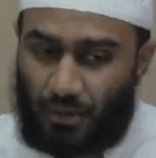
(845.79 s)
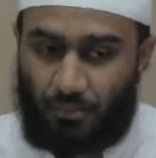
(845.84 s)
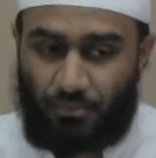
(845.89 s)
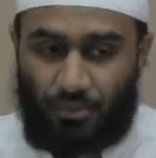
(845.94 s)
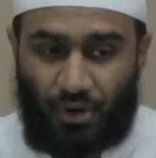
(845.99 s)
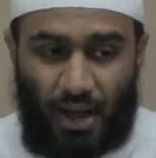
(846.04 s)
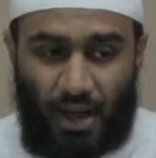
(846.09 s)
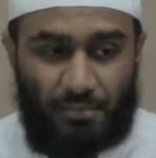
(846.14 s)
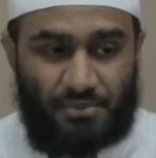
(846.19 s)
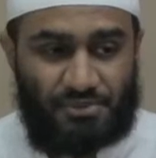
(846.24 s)

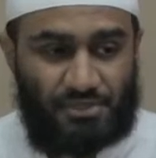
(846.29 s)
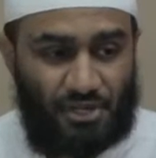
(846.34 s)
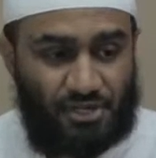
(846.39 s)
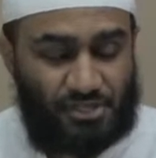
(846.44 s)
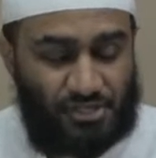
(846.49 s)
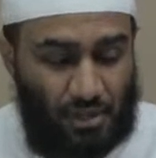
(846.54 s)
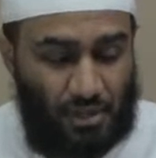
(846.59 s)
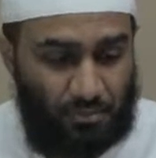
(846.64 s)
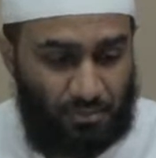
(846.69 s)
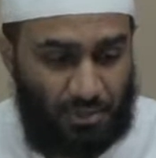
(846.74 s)
Perhaps there are
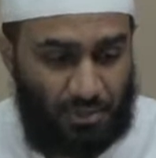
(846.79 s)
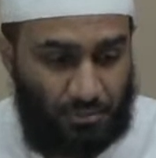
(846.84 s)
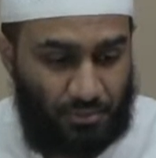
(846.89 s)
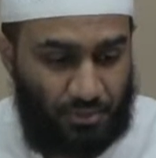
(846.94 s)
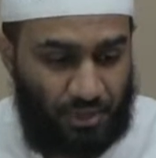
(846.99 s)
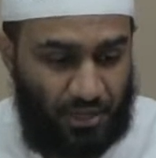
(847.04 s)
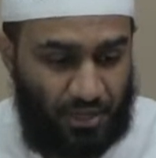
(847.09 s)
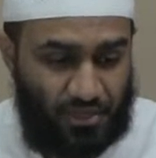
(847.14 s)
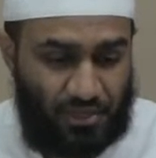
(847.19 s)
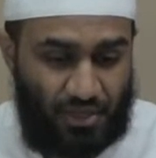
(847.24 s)
some people
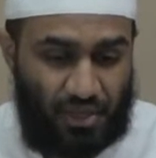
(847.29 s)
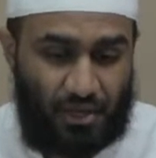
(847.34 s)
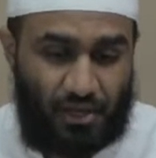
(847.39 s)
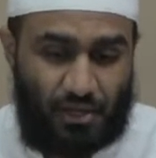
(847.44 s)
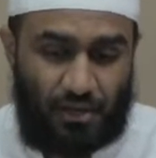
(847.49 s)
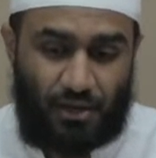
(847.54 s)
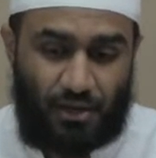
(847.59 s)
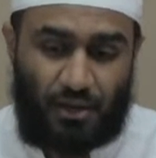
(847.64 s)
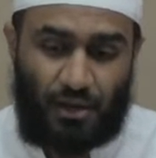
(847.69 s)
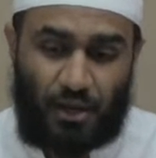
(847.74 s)
that
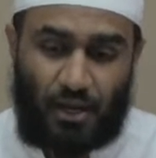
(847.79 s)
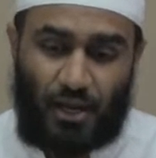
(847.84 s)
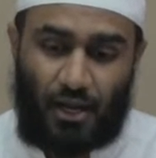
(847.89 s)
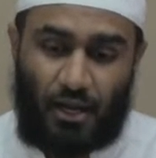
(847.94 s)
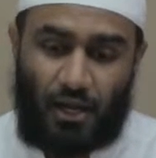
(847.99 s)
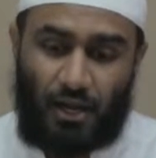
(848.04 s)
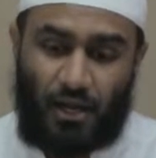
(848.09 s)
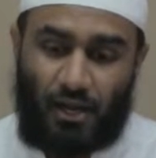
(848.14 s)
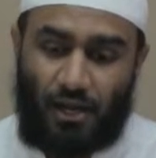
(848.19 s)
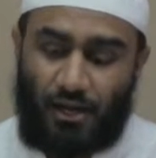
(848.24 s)
think,
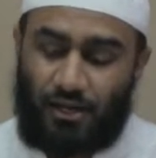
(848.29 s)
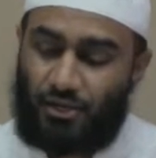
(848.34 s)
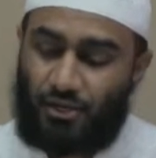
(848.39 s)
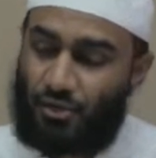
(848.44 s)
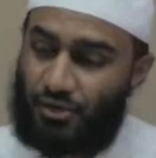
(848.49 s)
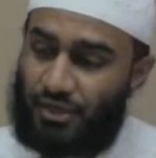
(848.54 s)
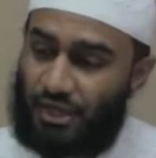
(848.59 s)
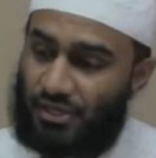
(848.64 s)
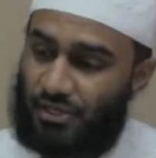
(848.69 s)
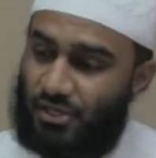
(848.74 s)

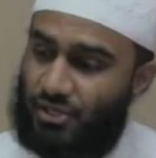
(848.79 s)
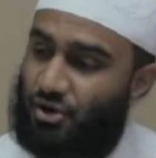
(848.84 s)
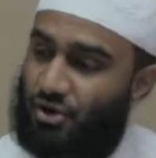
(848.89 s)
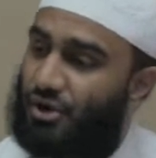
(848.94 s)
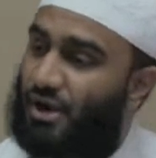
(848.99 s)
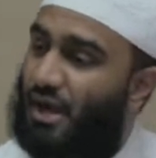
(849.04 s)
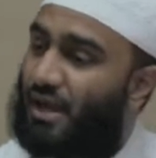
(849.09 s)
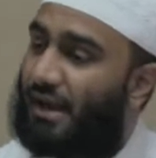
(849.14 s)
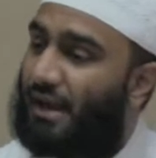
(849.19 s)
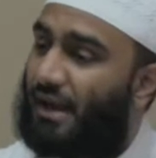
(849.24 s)
that you're
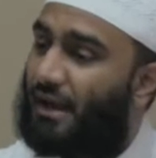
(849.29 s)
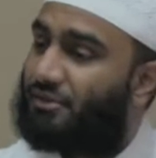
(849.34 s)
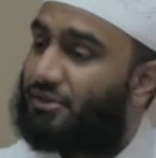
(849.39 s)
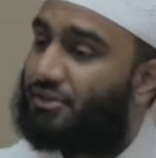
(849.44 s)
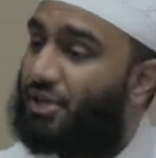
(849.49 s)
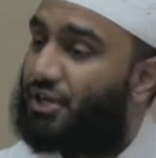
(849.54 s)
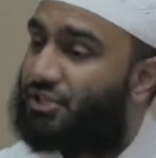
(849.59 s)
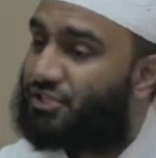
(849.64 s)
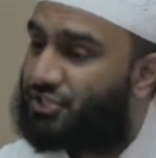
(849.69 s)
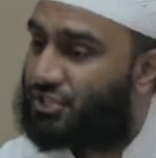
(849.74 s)
not allowed to
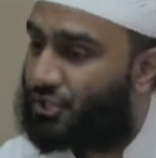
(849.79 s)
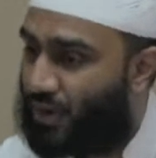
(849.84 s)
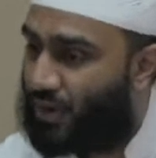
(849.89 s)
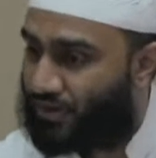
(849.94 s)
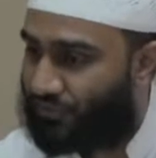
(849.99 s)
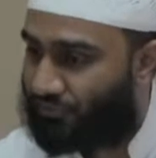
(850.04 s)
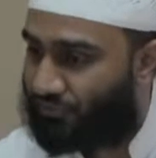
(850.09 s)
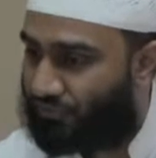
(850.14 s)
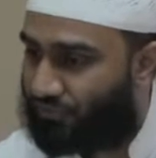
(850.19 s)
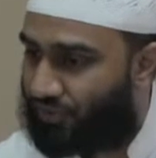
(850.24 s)
touch your
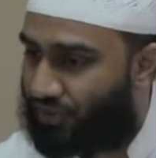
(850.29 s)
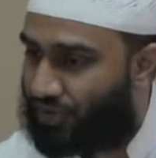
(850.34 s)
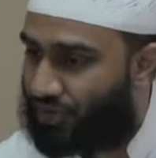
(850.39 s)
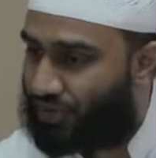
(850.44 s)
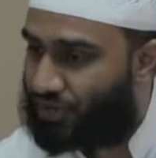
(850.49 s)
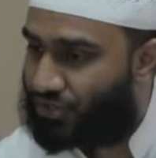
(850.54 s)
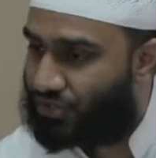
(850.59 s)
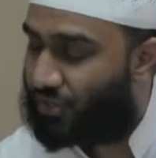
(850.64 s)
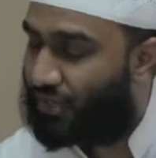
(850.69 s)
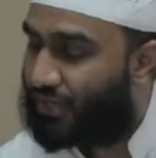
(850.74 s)
wife
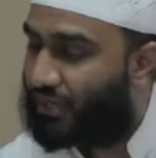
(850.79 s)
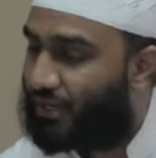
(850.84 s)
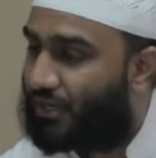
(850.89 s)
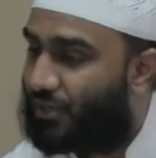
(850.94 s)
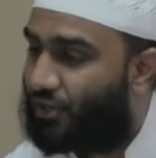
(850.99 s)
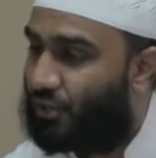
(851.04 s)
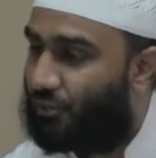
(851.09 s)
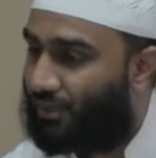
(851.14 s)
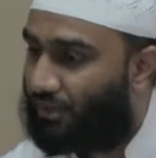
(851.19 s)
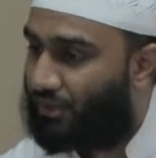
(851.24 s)
during
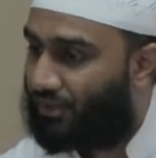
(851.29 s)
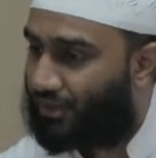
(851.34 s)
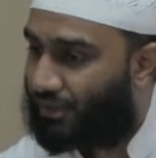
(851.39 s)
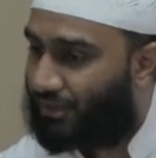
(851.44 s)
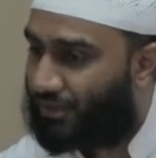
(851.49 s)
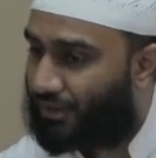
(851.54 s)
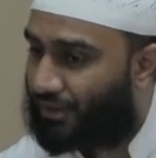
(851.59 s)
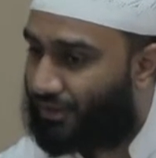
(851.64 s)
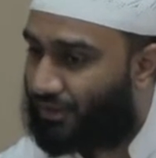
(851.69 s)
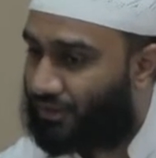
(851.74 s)
her
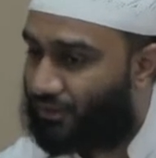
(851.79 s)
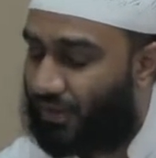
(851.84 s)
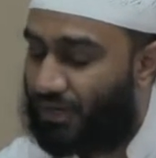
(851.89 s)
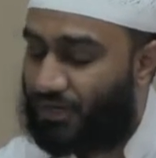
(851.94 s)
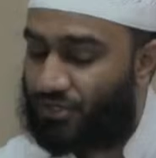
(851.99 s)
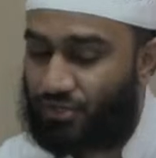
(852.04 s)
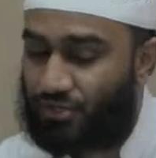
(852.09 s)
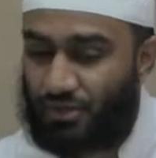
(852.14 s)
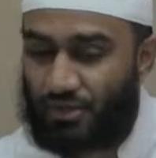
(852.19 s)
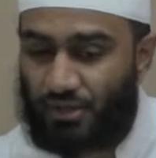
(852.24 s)
period,
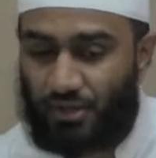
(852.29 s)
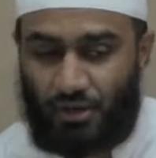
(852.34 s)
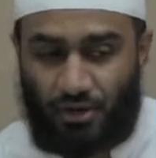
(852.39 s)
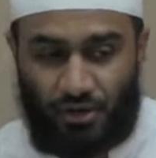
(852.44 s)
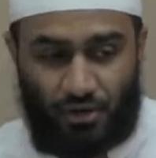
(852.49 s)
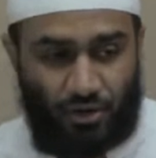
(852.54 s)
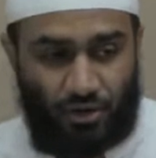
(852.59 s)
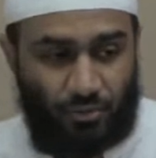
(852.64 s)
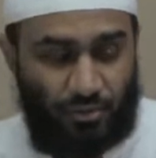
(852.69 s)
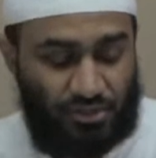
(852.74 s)
right? During
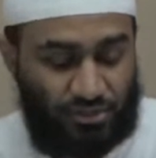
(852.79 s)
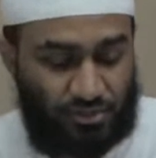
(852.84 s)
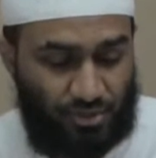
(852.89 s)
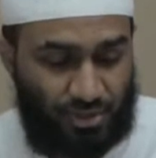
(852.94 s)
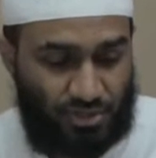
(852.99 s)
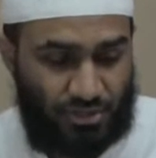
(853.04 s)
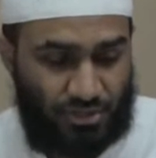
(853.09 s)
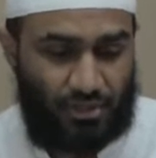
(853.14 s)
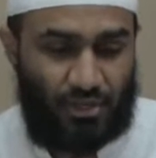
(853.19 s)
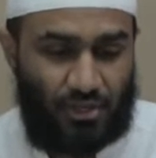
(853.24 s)
her
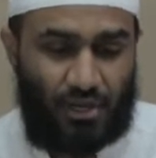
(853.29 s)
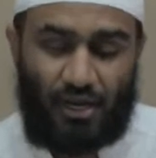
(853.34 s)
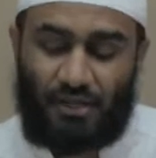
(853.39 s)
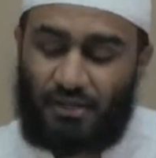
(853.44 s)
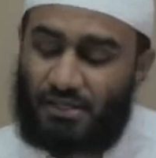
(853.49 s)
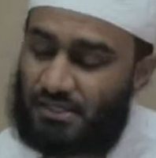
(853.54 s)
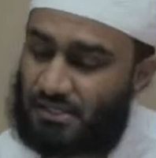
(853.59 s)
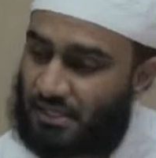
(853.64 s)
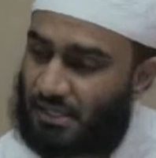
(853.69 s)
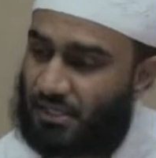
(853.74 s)
menstruation, and
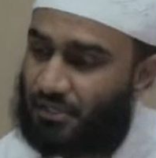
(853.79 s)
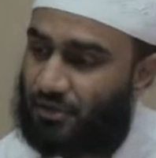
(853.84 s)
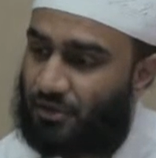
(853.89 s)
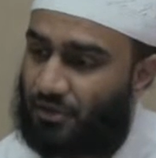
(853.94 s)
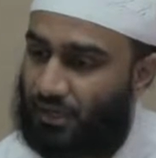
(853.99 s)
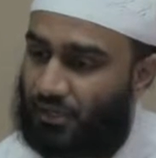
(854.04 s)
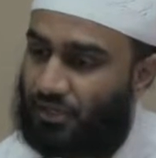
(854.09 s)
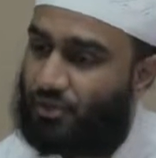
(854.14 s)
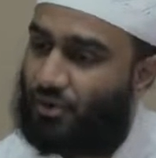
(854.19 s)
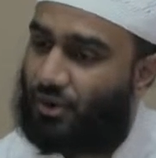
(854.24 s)
this is
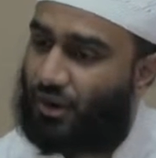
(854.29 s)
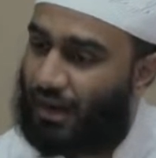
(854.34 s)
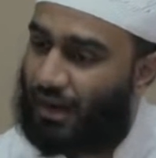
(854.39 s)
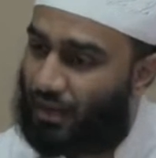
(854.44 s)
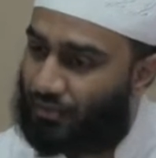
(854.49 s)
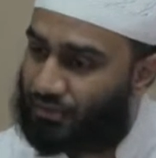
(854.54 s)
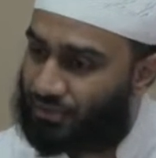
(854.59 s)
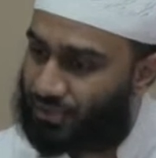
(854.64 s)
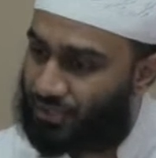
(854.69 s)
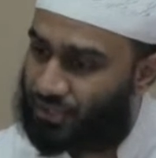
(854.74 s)
incorrect. You are
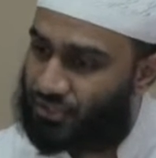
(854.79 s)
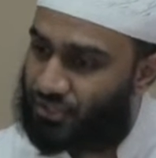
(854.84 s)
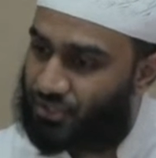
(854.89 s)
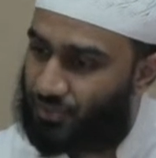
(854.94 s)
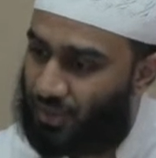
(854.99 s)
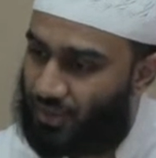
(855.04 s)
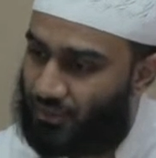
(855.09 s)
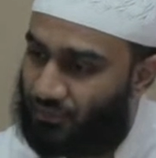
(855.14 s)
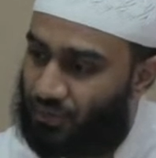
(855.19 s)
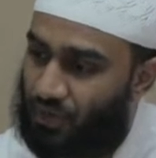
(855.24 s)
allowed to touch
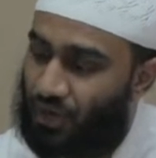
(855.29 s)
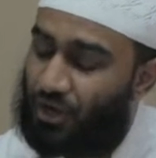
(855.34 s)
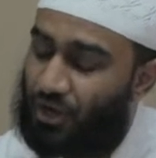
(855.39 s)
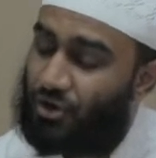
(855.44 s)
your wife.